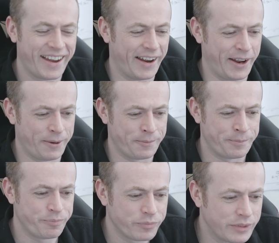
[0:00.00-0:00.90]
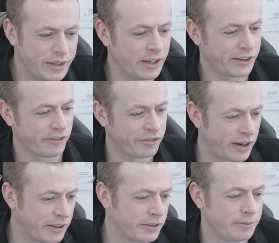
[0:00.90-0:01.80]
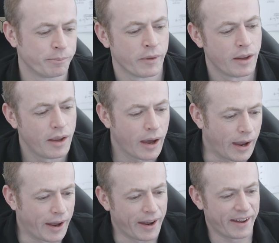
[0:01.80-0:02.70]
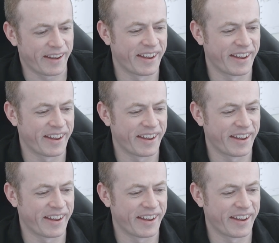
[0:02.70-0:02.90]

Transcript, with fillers: Um, nearly got fired uh,